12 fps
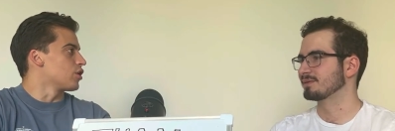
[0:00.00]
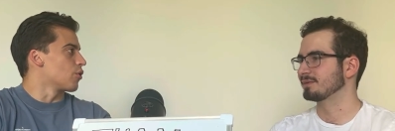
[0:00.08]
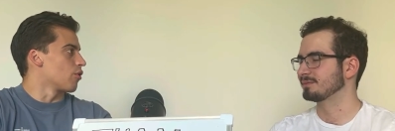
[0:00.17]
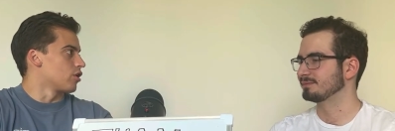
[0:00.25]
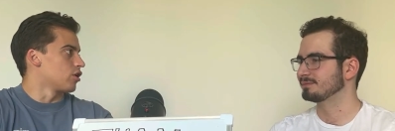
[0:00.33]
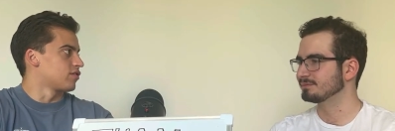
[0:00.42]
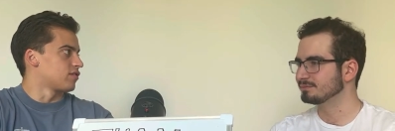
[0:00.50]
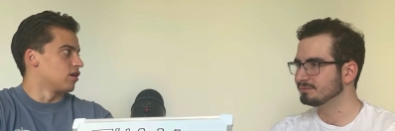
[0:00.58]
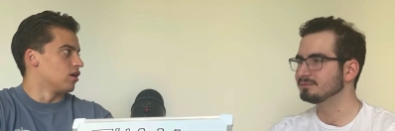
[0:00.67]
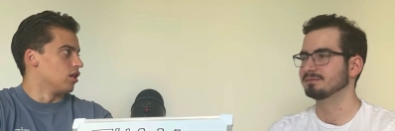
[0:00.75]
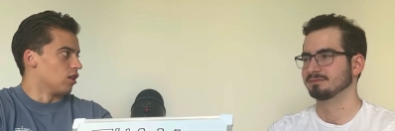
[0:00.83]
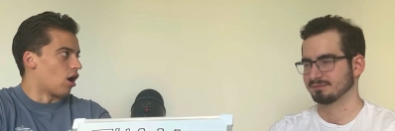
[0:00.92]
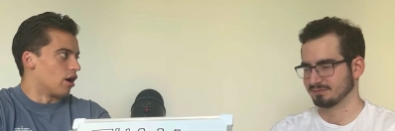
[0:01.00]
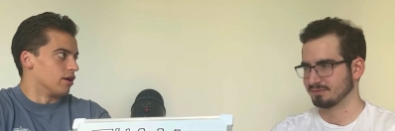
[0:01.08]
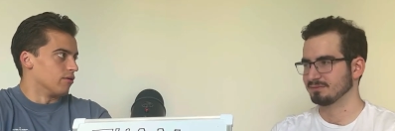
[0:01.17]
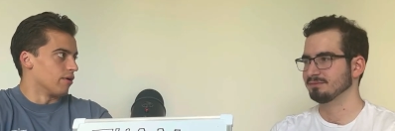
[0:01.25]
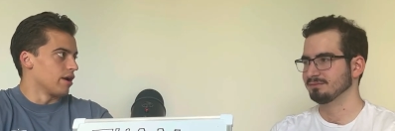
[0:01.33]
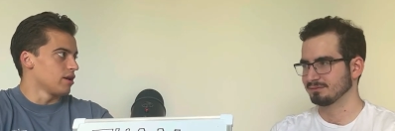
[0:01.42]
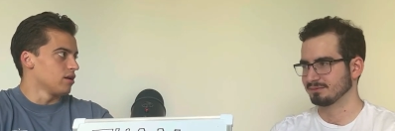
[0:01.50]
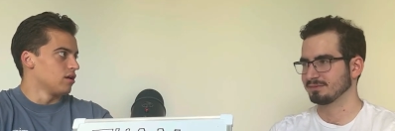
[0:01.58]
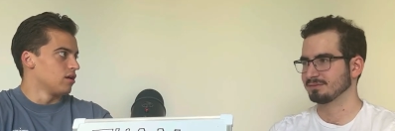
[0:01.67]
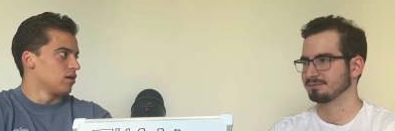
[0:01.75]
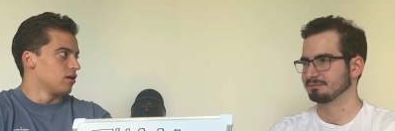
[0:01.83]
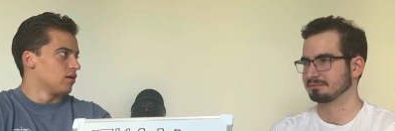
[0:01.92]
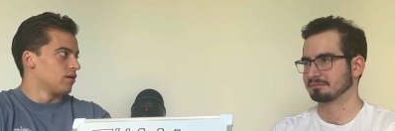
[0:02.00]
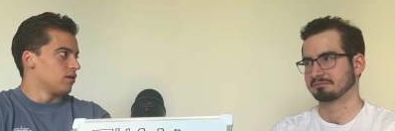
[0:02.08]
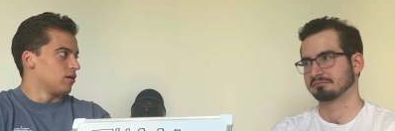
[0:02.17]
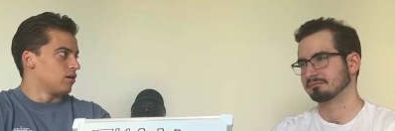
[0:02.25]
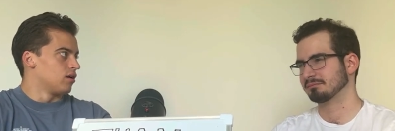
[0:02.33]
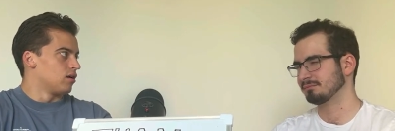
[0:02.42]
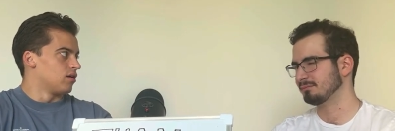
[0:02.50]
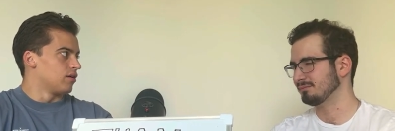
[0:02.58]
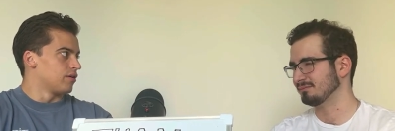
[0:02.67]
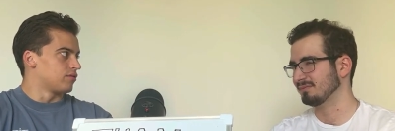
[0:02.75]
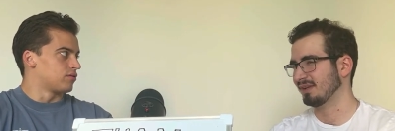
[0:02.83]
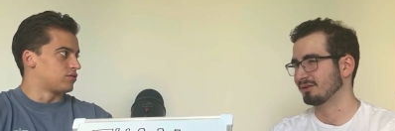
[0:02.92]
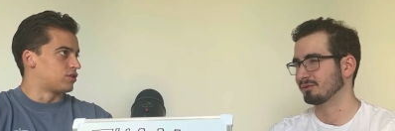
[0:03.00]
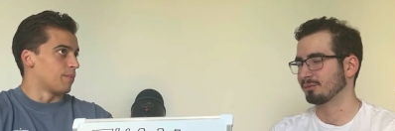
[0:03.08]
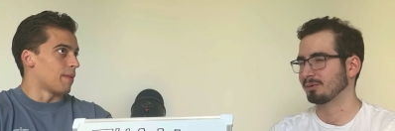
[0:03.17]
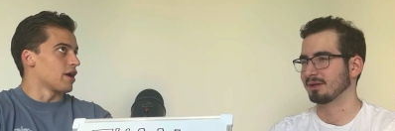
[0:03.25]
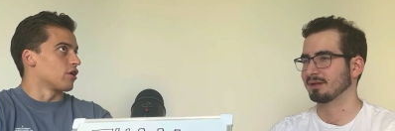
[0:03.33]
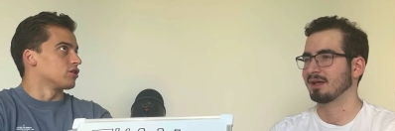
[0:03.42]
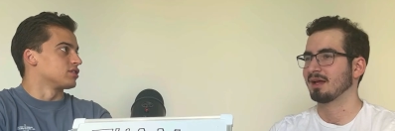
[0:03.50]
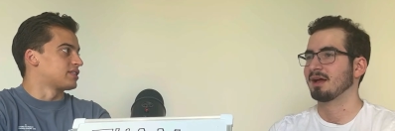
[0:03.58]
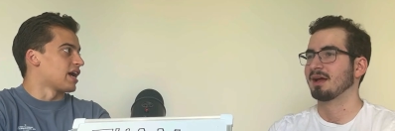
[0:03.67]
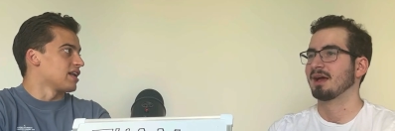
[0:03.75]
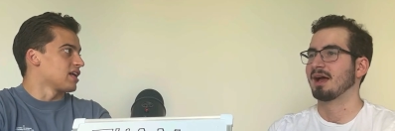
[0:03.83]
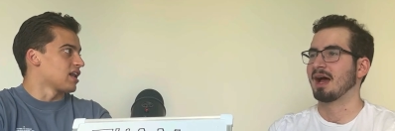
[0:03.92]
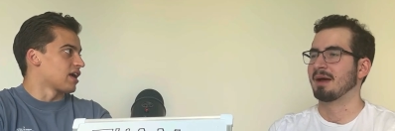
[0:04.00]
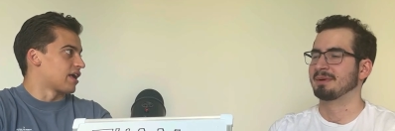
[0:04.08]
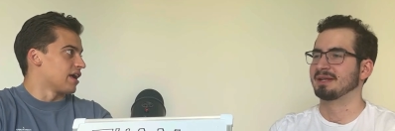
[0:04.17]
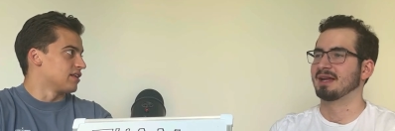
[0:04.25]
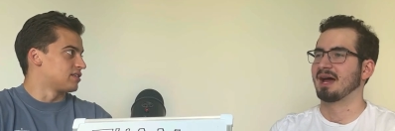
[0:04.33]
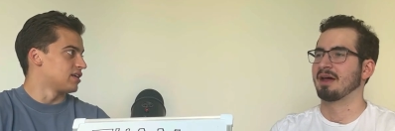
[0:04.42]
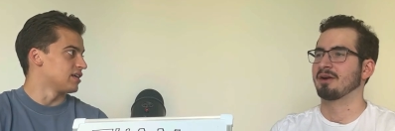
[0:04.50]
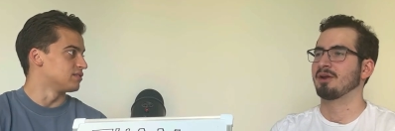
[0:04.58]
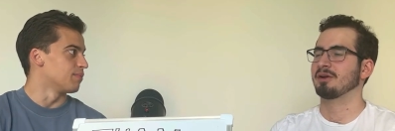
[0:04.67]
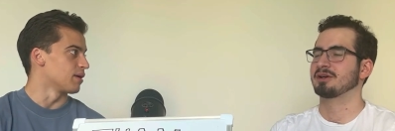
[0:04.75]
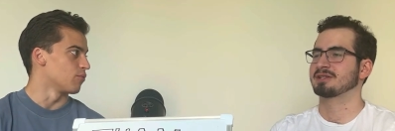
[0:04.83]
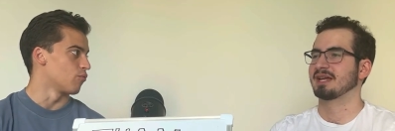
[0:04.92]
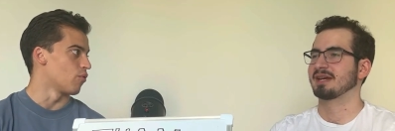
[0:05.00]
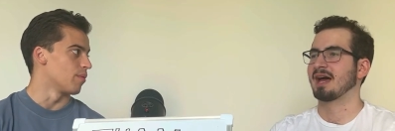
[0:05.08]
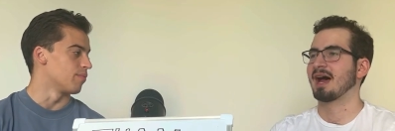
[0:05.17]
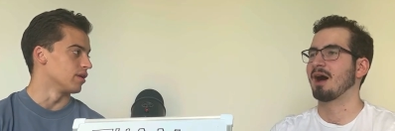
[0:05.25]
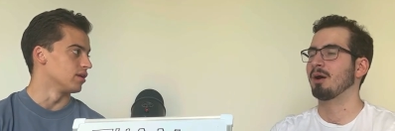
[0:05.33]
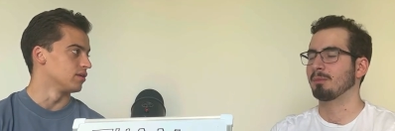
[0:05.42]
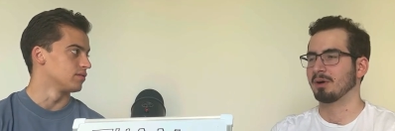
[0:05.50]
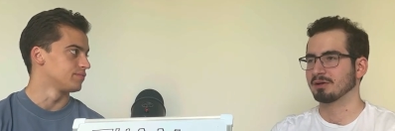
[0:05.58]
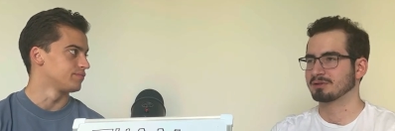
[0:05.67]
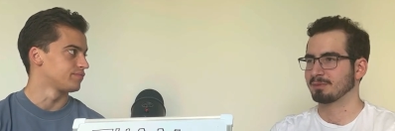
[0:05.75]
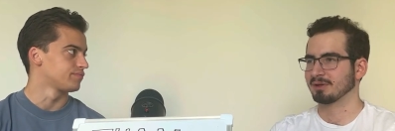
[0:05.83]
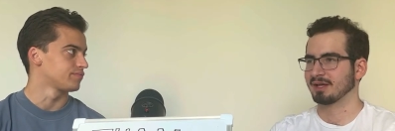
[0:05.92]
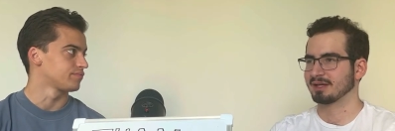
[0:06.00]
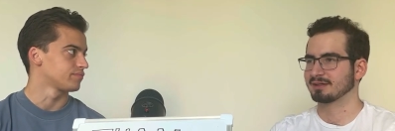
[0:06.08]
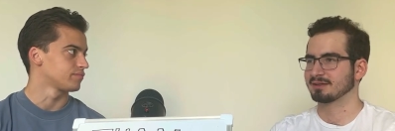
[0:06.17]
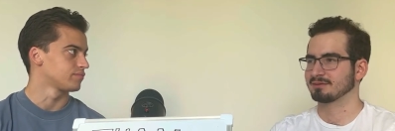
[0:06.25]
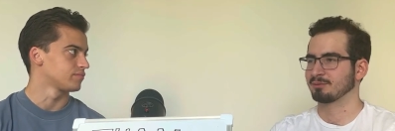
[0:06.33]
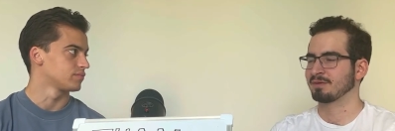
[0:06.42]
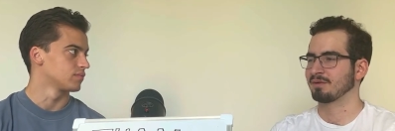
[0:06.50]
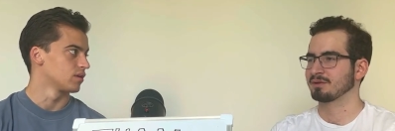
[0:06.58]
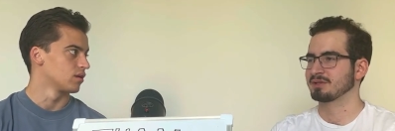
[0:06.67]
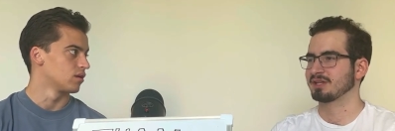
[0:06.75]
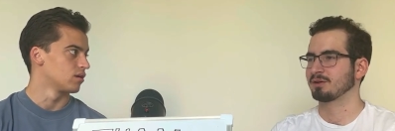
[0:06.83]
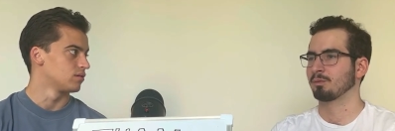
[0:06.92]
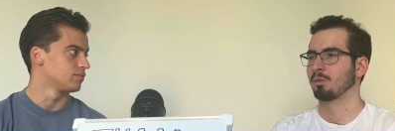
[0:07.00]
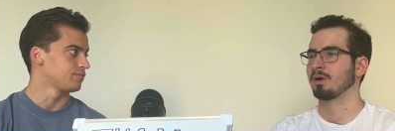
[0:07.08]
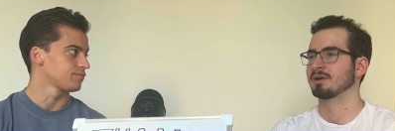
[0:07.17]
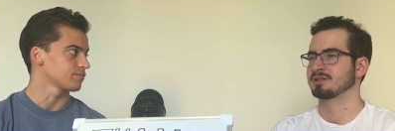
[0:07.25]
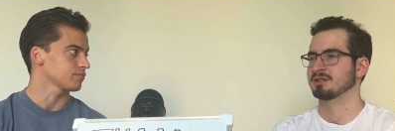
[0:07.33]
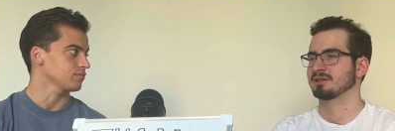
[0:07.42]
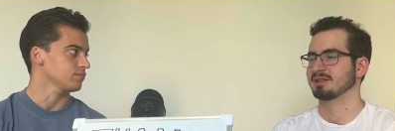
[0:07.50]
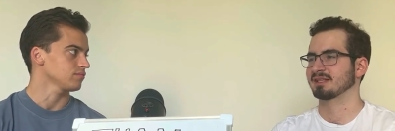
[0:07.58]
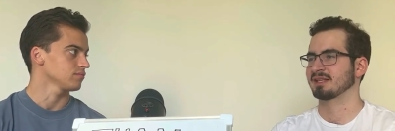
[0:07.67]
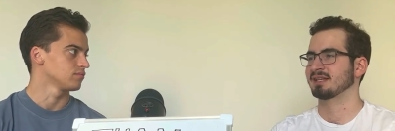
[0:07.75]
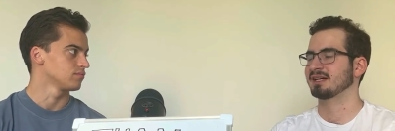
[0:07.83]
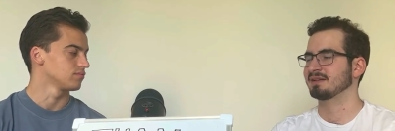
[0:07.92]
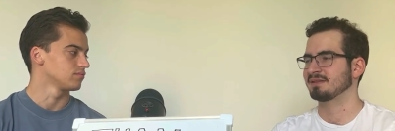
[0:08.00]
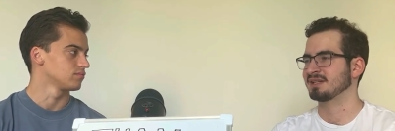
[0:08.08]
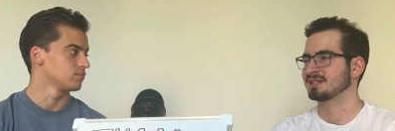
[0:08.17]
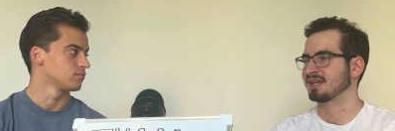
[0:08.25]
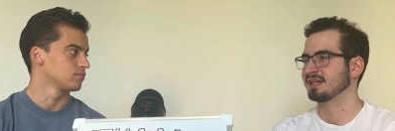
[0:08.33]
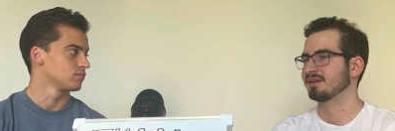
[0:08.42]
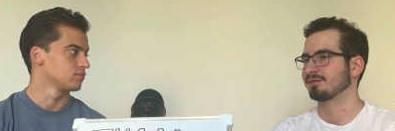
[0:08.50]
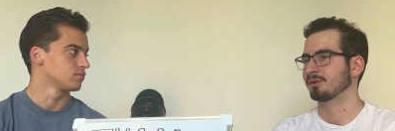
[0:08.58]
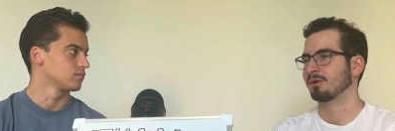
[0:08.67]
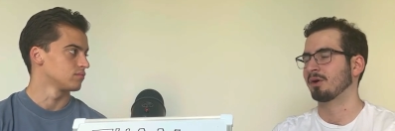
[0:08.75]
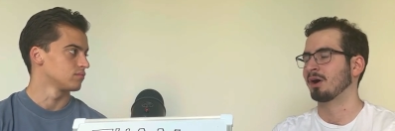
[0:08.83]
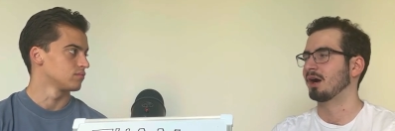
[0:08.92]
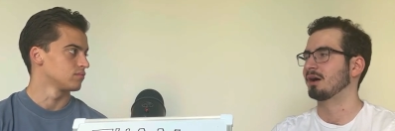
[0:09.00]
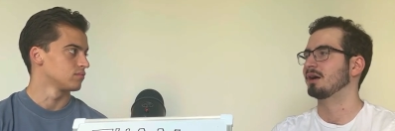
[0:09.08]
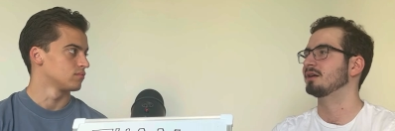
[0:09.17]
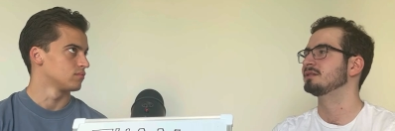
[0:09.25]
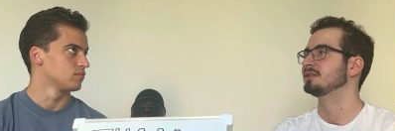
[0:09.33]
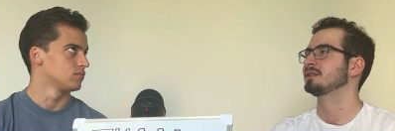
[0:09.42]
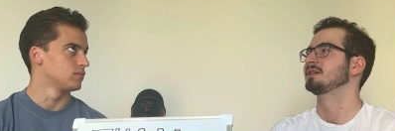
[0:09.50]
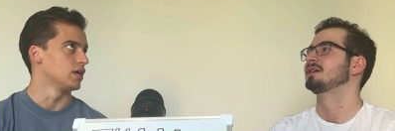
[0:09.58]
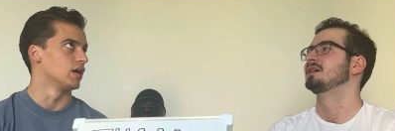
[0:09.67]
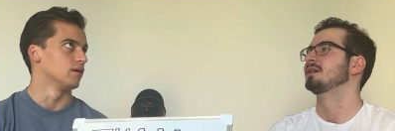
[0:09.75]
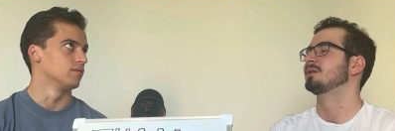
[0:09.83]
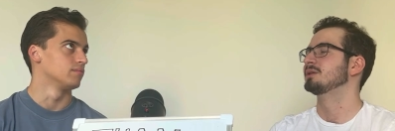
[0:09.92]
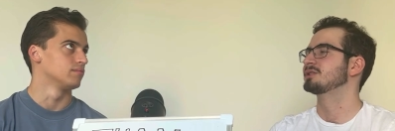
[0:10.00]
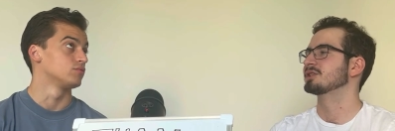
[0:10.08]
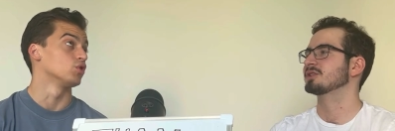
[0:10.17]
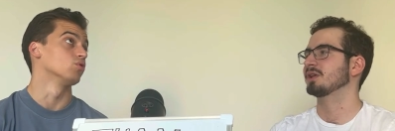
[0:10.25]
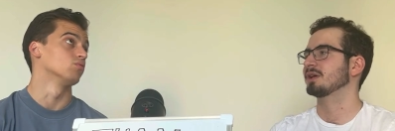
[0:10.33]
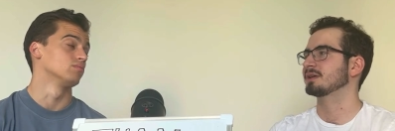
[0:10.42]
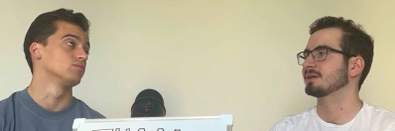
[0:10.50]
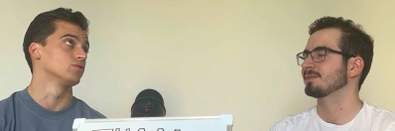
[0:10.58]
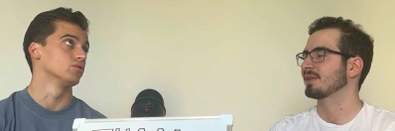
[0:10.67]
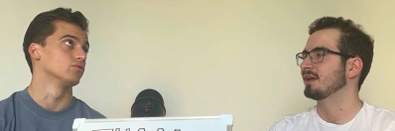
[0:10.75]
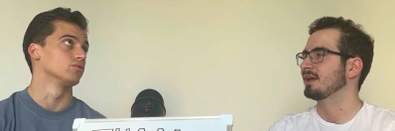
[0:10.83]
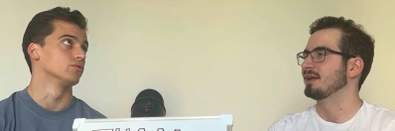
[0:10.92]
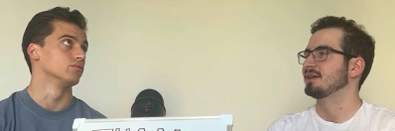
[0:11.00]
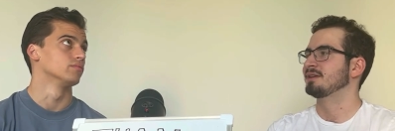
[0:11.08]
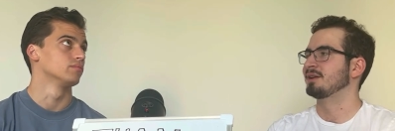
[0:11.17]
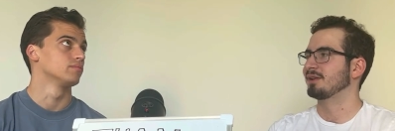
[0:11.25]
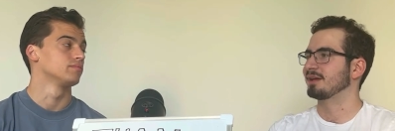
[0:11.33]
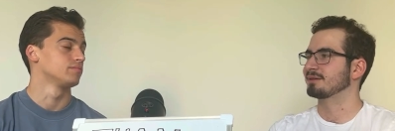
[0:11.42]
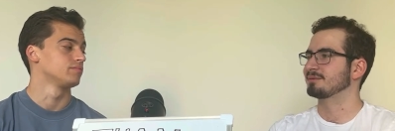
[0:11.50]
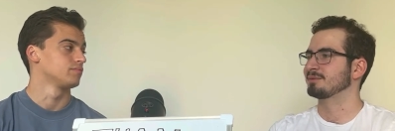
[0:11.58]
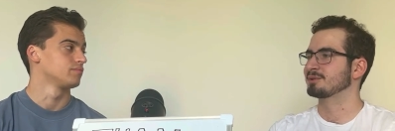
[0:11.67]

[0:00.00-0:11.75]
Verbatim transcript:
Speaker 1: useful. Uranus a lot, right? To my understanding, like, I mean, I don't understand how much,
Speaker 2: but like we've only seen it once, the, like they didn't even send it for Rohara. Yeah, which is true, like true, true. You know, like